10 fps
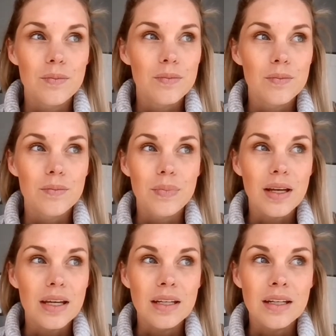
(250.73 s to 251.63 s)

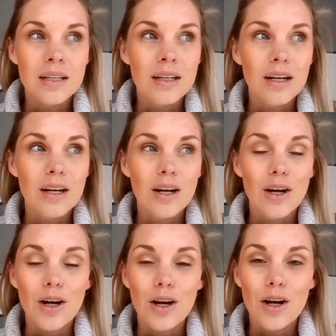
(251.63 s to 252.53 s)
been
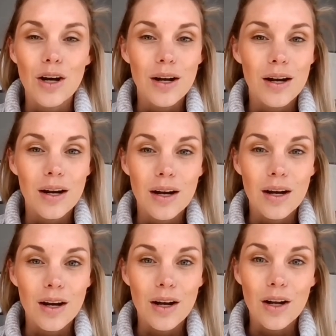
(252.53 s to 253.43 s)

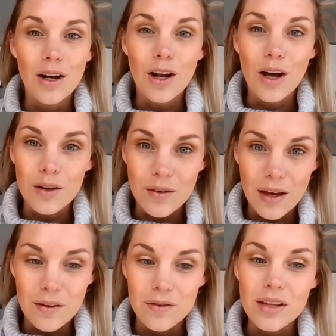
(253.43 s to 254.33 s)
a lot of
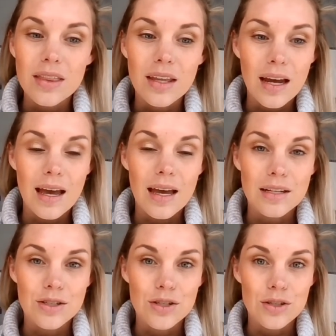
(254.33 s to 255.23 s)
effort that I
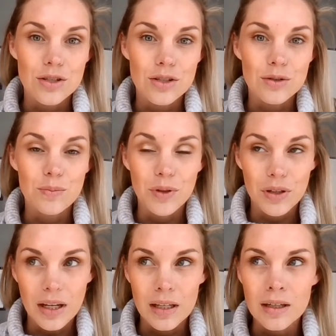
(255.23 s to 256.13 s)
had to put
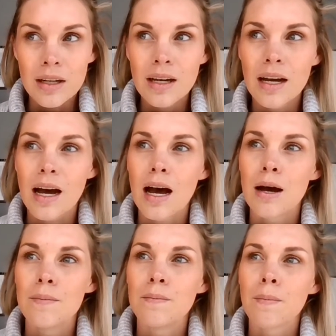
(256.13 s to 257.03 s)
in.
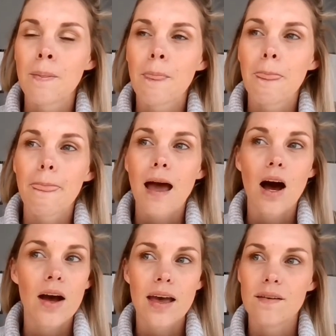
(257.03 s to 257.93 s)

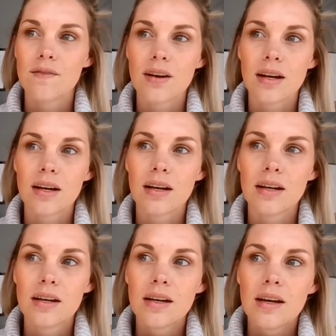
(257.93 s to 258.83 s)
However,
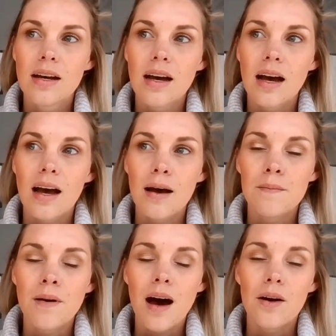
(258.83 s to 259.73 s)

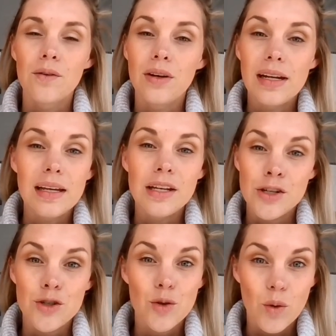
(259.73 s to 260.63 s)
I really
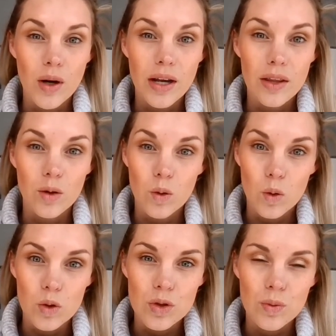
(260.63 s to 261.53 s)
enjoy the
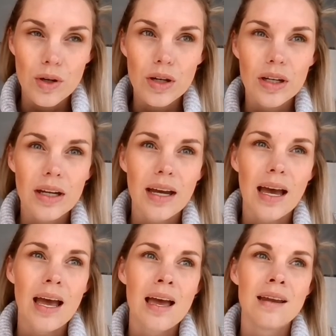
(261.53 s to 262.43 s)
coursework,
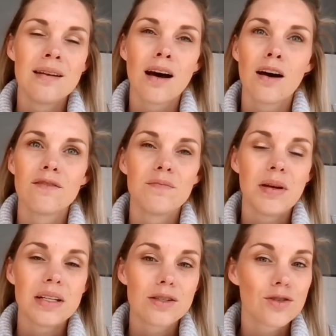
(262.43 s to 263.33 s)
and I've
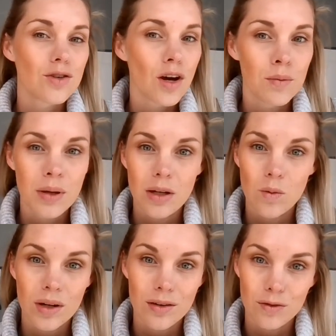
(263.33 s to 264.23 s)
met so many
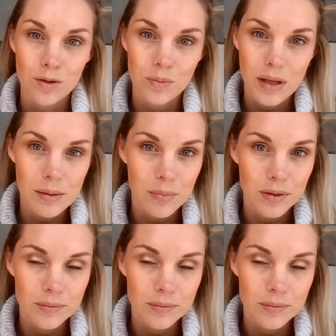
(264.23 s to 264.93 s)
wonderful people.